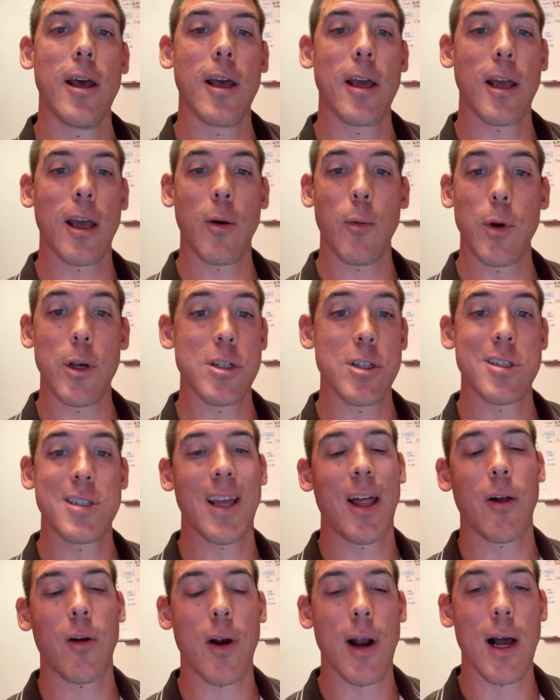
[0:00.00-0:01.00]
can we just
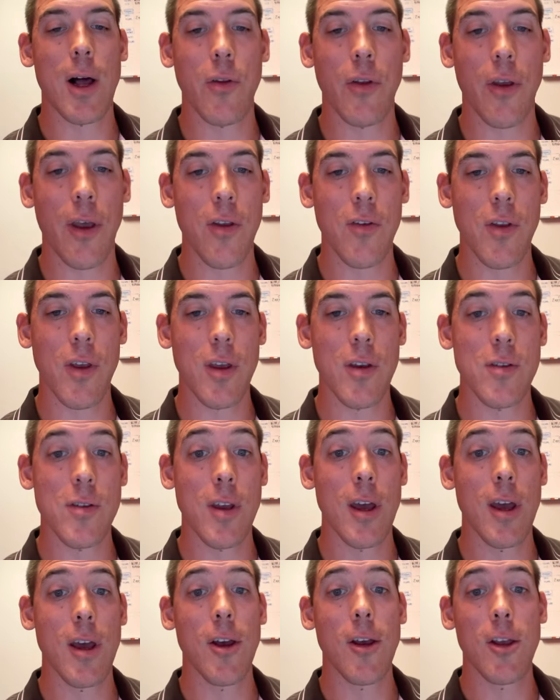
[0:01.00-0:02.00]
sell our house as is?
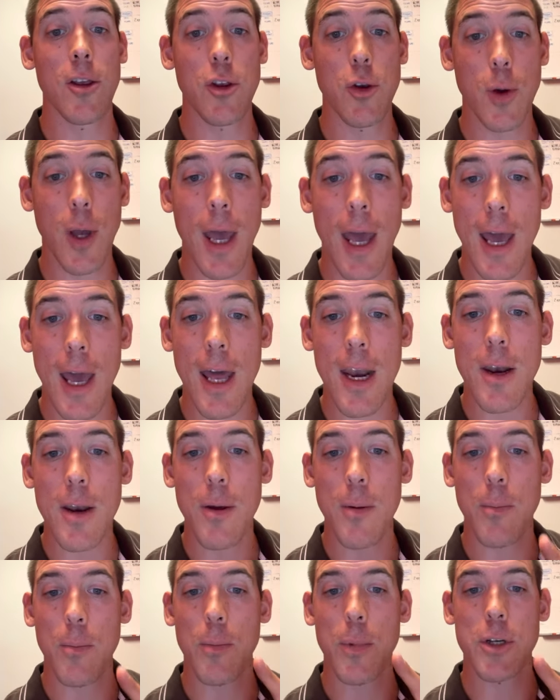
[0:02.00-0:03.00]
You
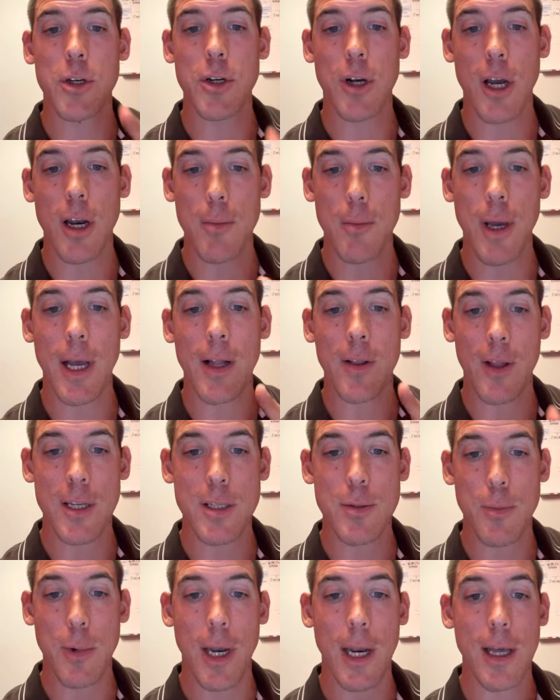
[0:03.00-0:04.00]
can, but you're gonna make
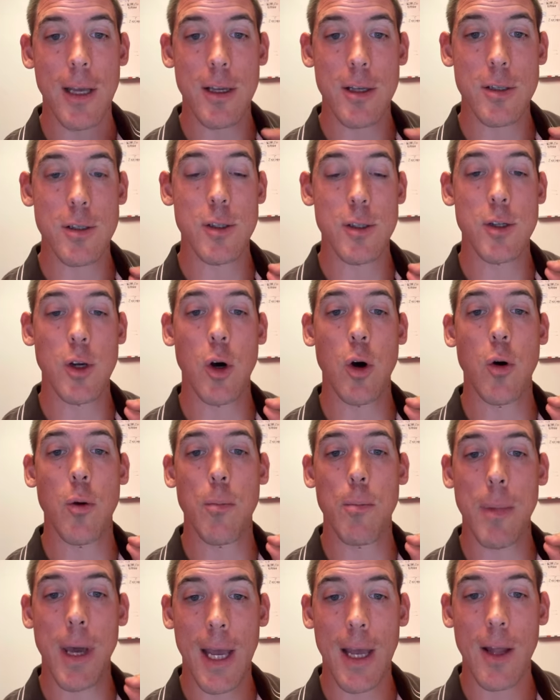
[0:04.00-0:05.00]
less money. So
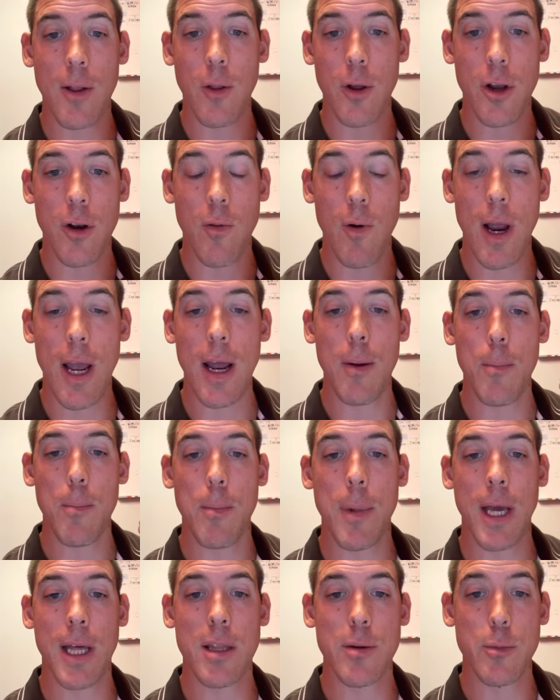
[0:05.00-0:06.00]
make it look great,
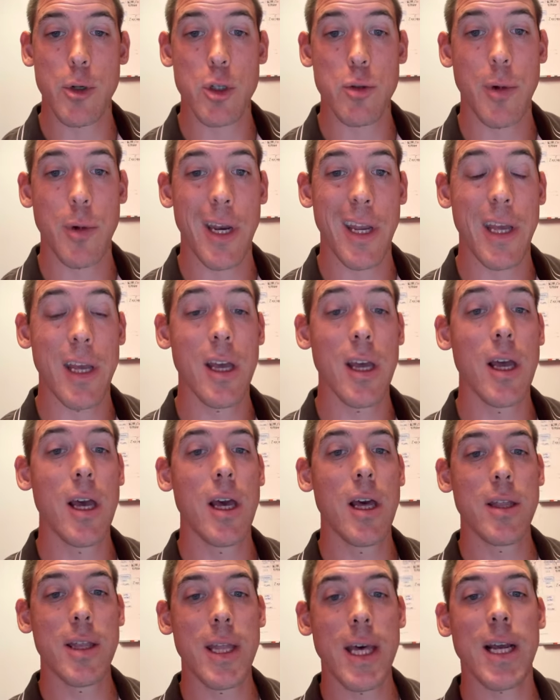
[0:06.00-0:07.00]
make the most money.
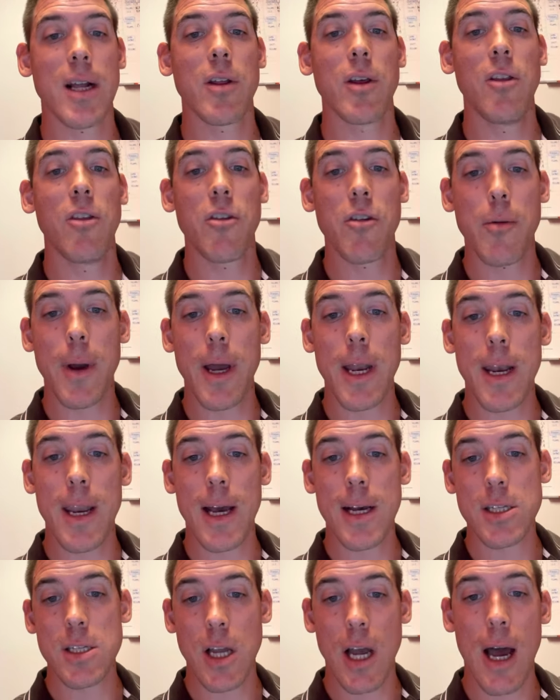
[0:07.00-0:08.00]
That leads to my
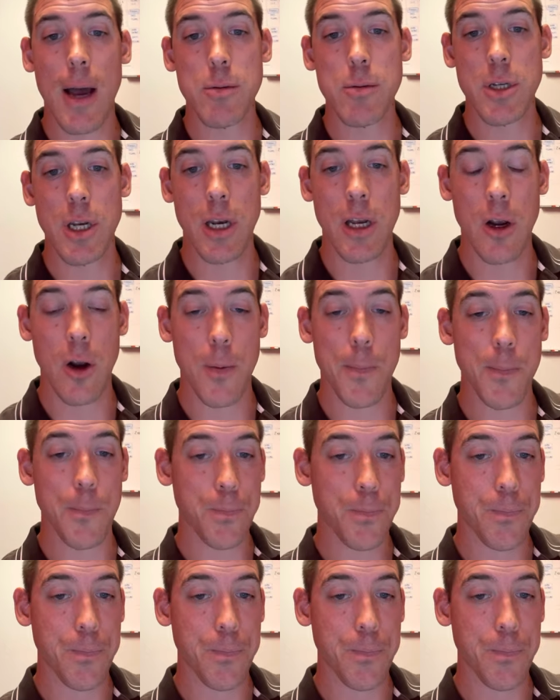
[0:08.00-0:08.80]
next option here.